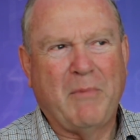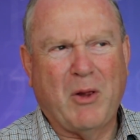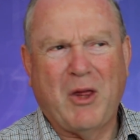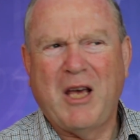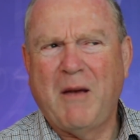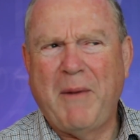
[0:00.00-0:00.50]
But
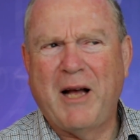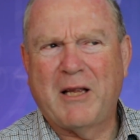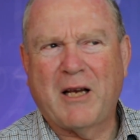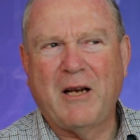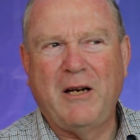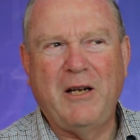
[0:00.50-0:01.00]
think
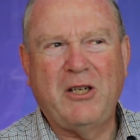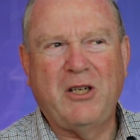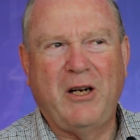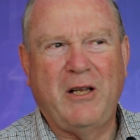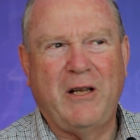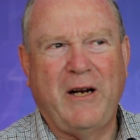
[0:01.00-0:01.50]
about the
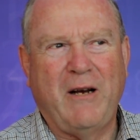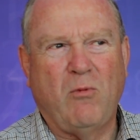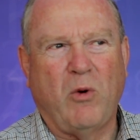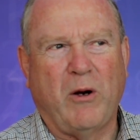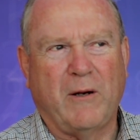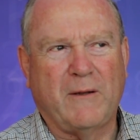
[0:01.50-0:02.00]
condition in the
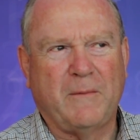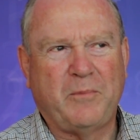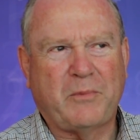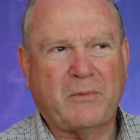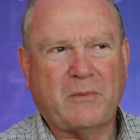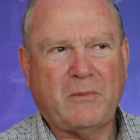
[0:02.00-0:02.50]
network.
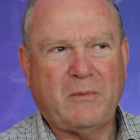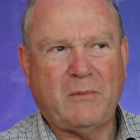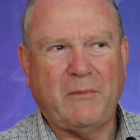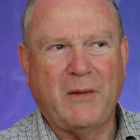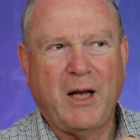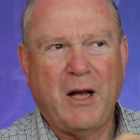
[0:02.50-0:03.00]

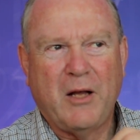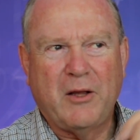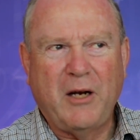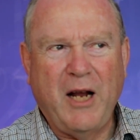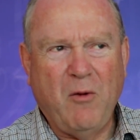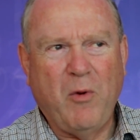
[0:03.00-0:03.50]

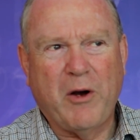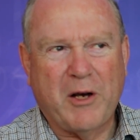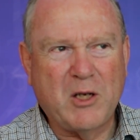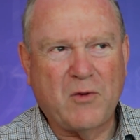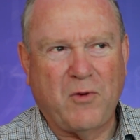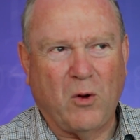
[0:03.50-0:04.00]
The
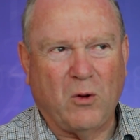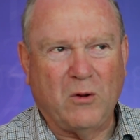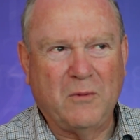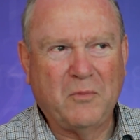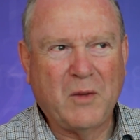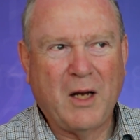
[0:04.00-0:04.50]
network is
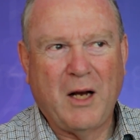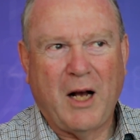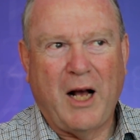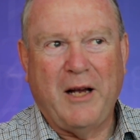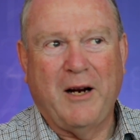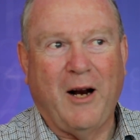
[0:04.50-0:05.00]
full,
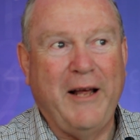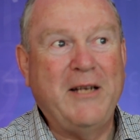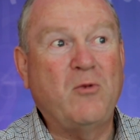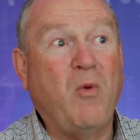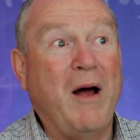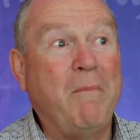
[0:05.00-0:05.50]
and at
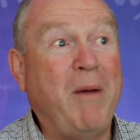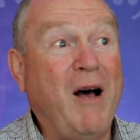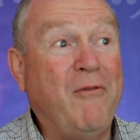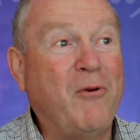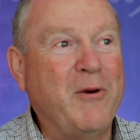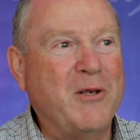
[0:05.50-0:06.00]
least one
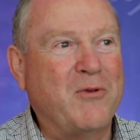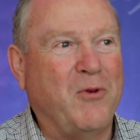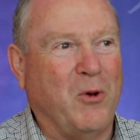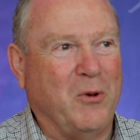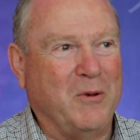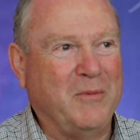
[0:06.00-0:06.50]
buffer is
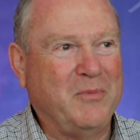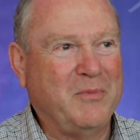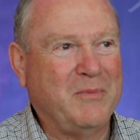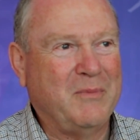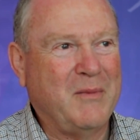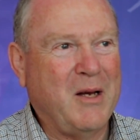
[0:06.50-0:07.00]
full.
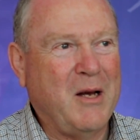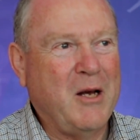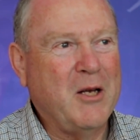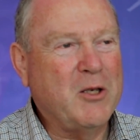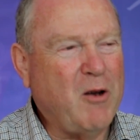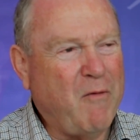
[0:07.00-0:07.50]

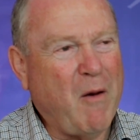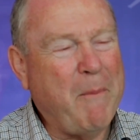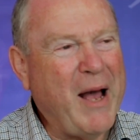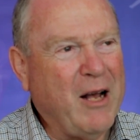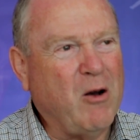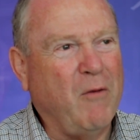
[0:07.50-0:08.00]
So if I
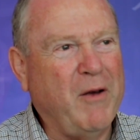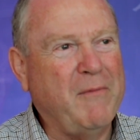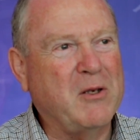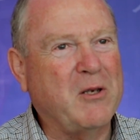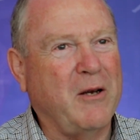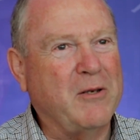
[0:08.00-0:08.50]
back off
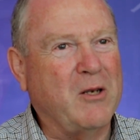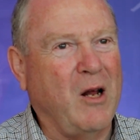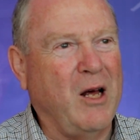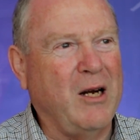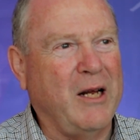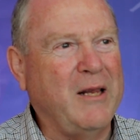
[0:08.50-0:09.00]
ever so
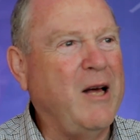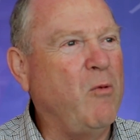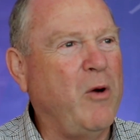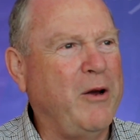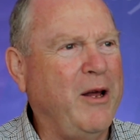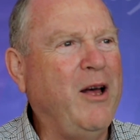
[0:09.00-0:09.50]
slightly,
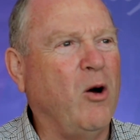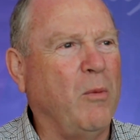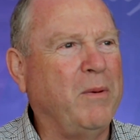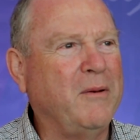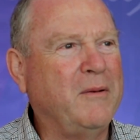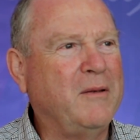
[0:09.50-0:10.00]
that won't
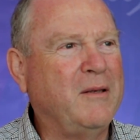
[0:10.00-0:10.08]
help.